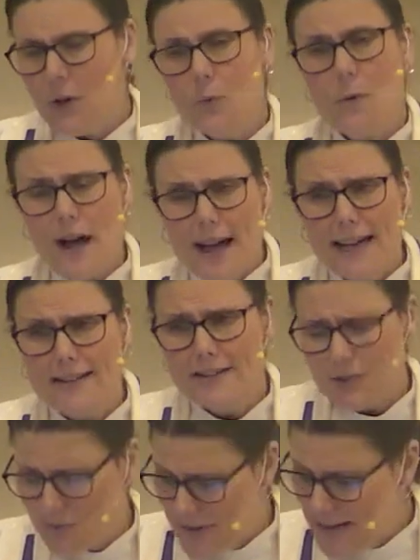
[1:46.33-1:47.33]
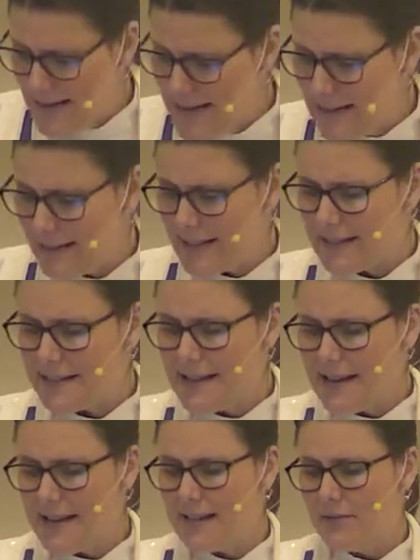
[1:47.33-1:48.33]
Why do we eat this
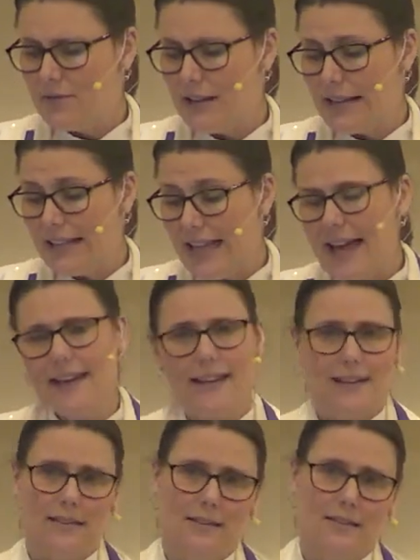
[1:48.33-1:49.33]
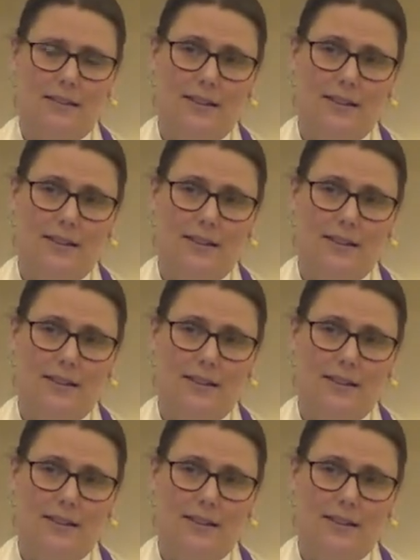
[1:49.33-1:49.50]
night reclining